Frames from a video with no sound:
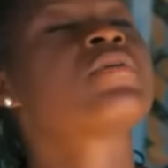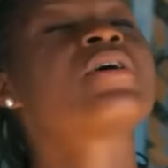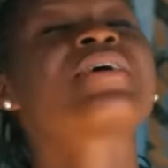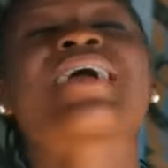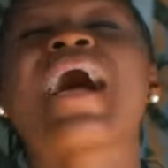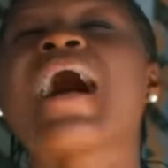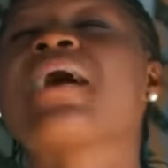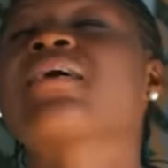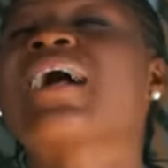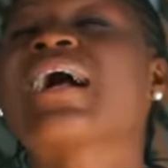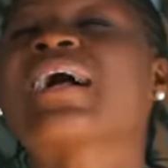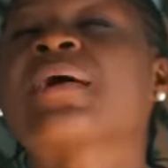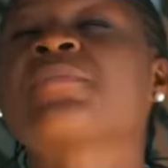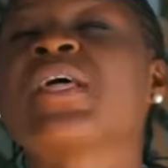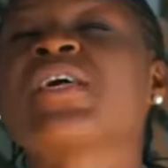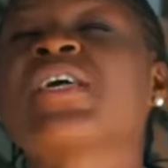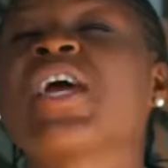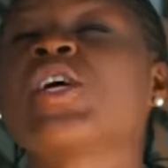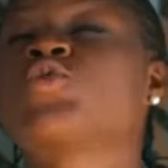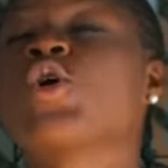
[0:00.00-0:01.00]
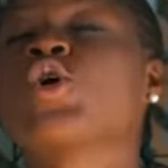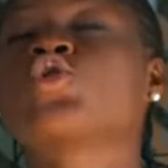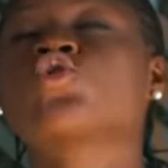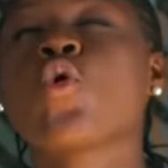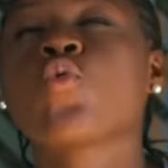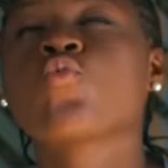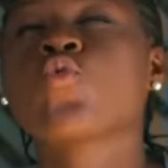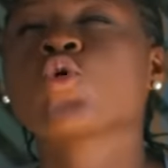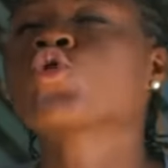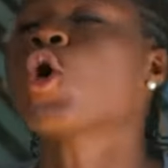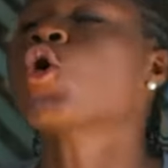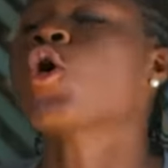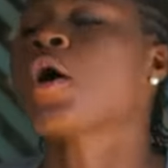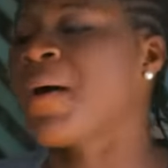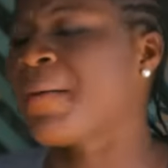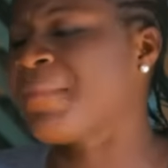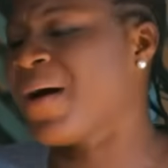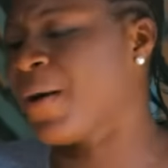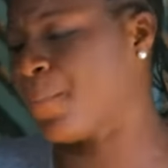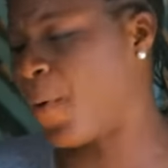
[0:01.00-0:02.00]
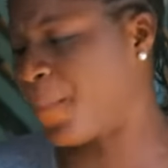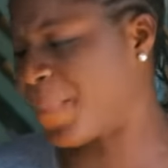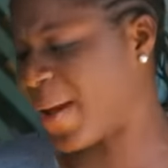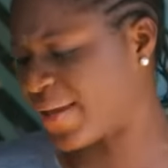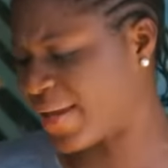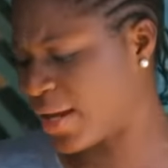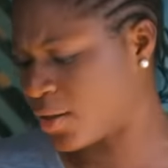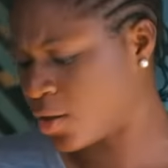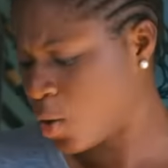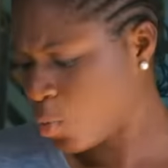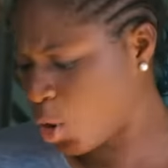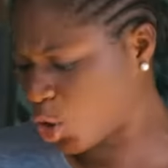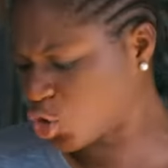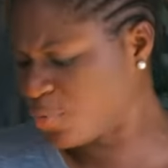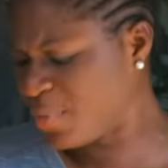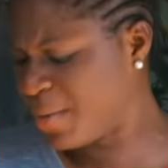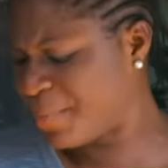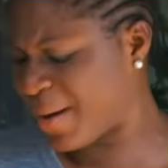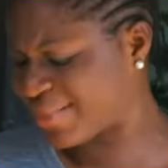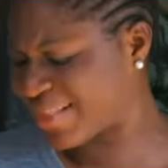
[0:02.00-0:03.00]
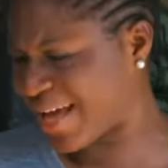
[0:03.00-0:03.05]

Don't call my man Papa again. What do you mean by